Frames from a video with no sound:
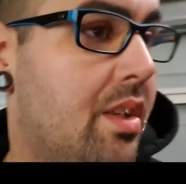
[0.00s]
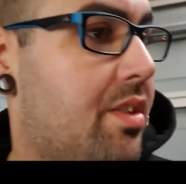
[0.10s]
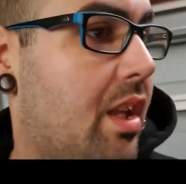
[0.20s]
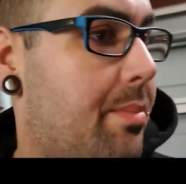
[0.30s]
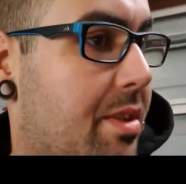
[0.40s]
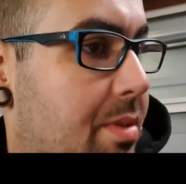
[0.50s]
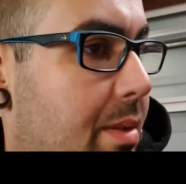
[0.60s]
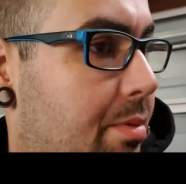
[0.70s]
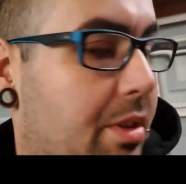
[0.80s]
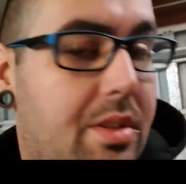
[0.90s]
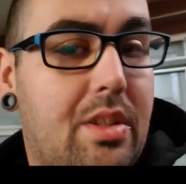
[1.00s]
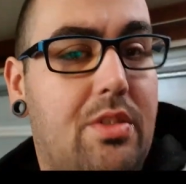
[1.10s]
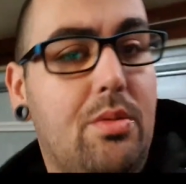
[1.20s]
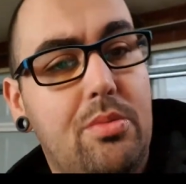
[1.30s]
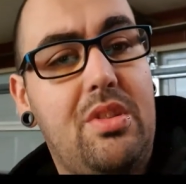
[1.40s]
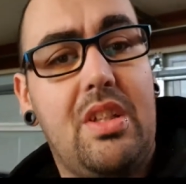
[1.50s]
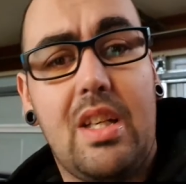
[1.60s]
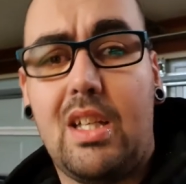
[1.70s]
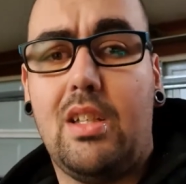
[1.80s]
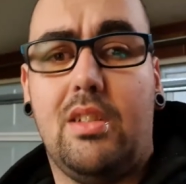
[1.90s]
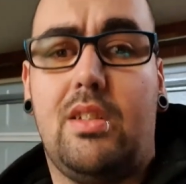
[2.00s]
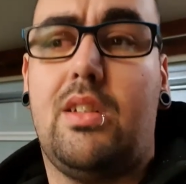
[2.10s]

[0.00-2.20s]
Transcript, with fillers: So the best way to put it, the tools you need